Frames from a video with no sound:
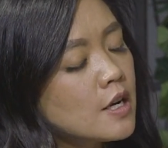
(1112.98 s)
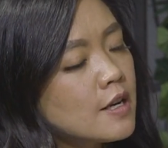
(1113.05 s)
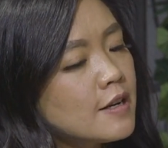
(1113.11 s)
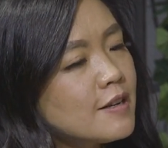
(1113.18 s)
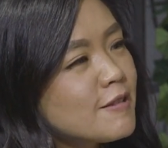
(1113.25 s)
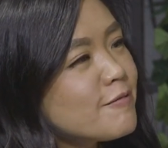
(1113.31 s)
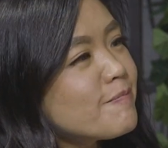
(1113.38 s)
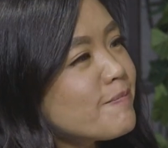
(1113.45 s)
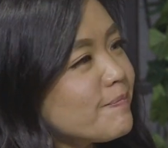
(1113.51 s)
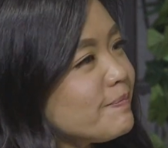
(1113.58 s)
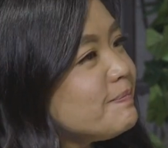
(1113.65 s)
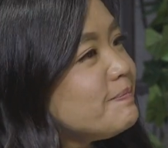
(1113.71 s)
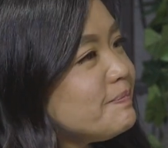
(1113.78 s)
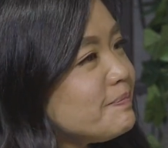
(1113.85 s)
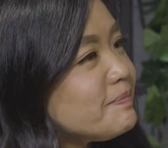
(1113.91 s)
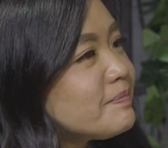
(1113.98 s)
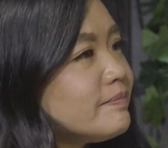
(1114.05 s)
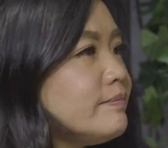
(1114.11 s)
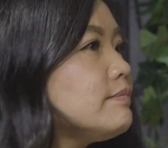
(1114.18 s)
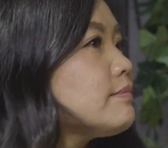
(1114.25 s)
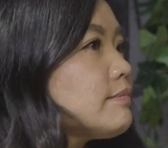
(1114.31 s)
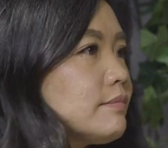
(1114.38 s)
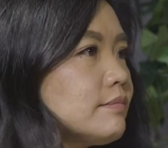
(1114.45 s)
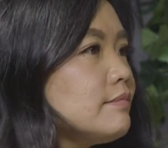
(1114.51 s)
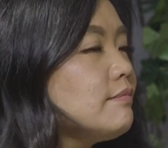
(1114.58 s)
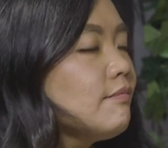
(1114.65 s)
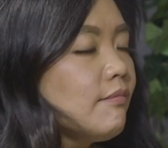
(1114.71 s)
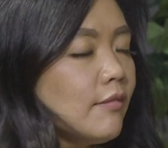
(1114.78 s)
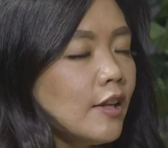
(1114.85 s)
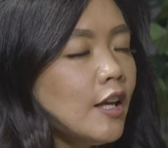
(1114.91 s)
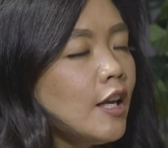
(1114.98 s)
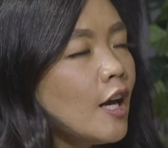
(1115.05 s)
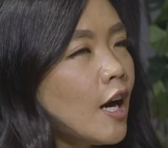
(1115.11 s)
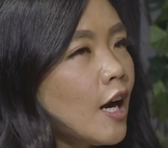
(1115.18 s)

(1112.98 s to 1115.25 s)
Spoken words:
Sure, they're 7 or 8. Yeah, they're gonna.